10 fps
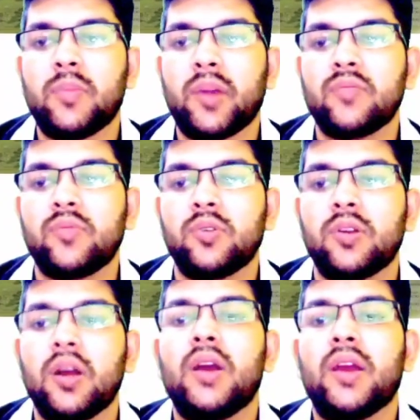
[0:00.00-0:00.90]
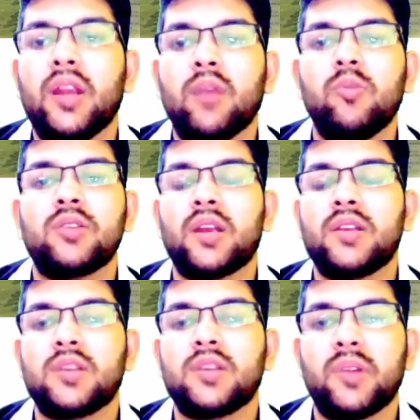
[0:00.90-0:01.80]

and for EWS 97,